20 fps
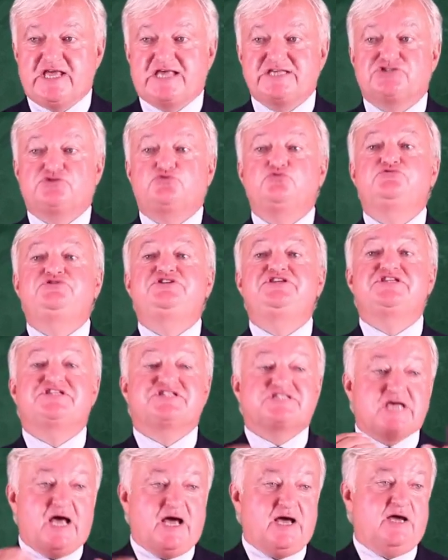has to
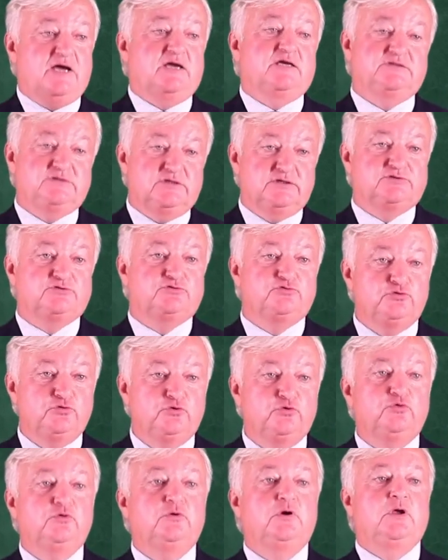decide
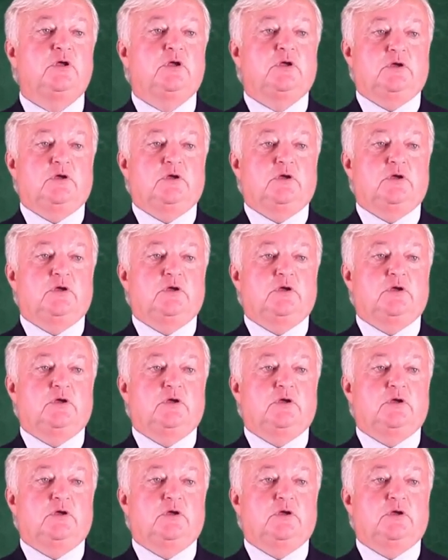to